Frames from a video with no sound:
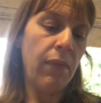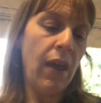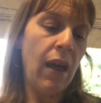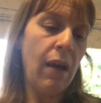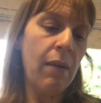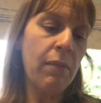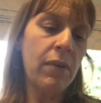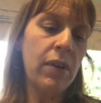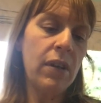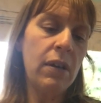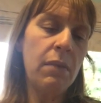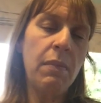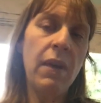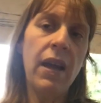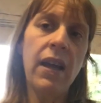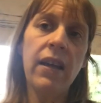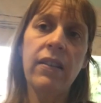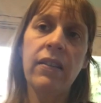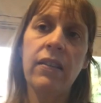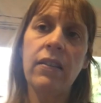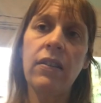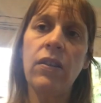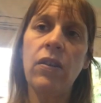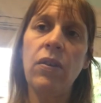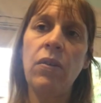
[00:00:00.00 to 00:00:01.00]
I'm going to make
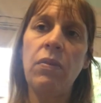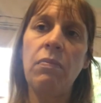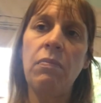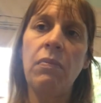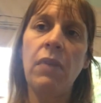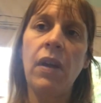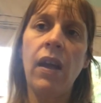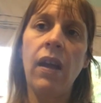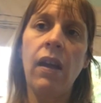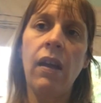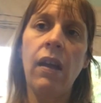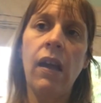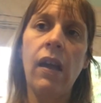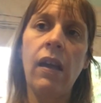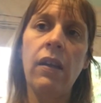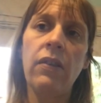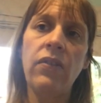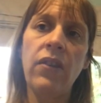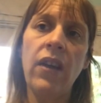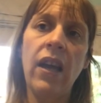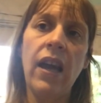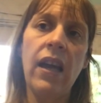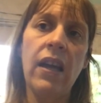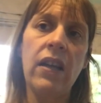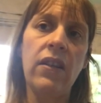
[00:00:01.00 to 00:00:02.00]
some
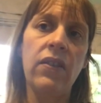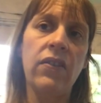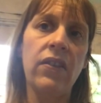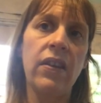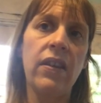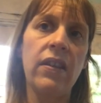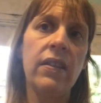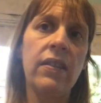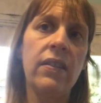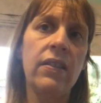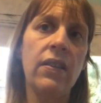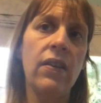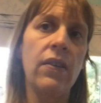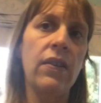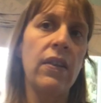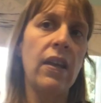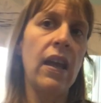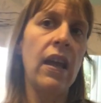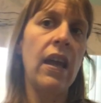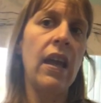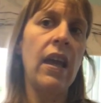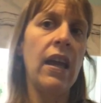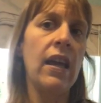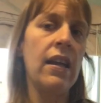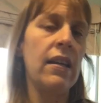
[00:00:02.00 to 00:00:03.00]
changes so that
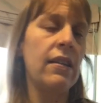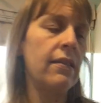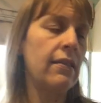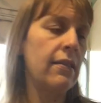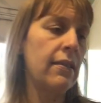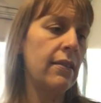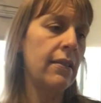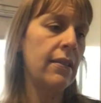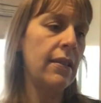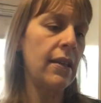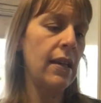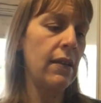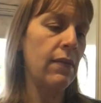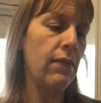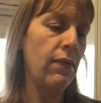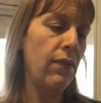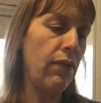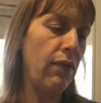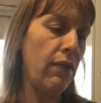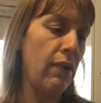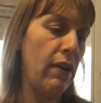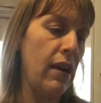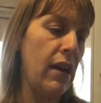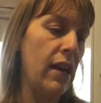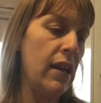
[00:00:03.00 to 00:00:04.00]
it is
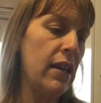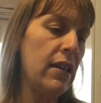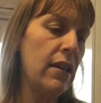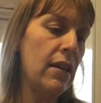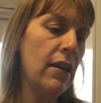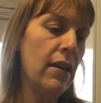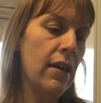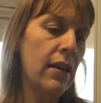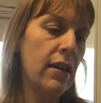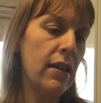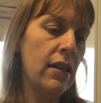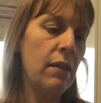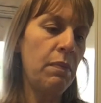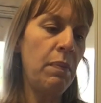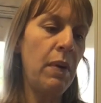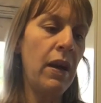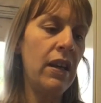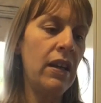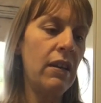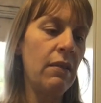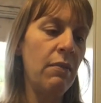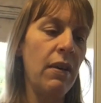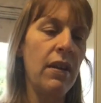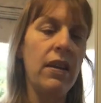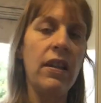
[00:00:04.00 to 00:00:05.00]
sin-free,
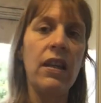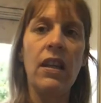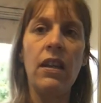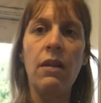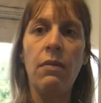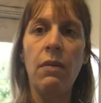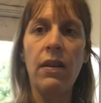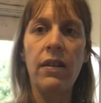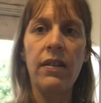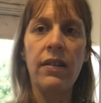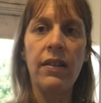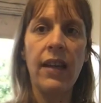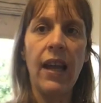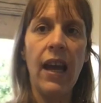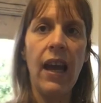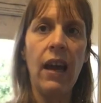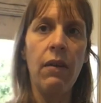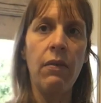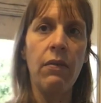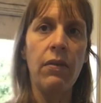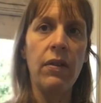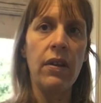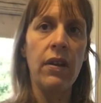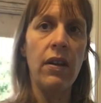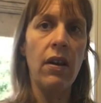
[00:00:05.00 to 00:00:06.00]
depending whether you want to
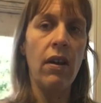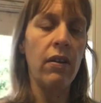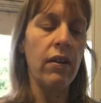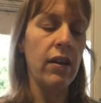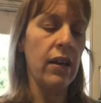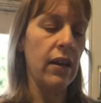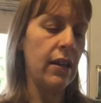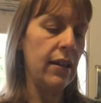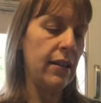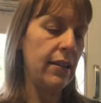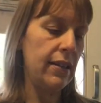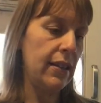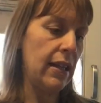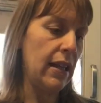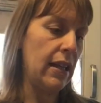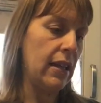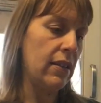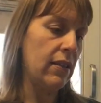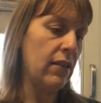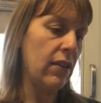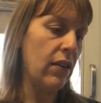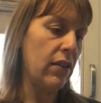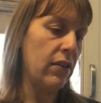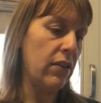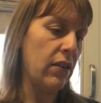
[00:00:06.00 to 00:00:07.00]
count the yogurt as
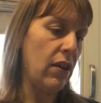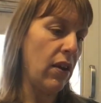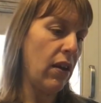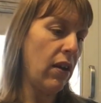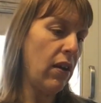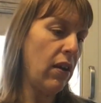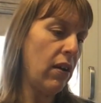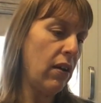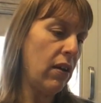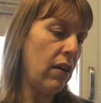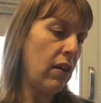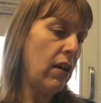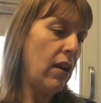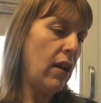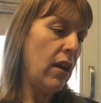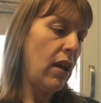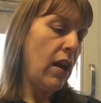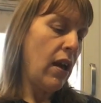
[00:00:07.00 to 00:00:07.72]
sins or not.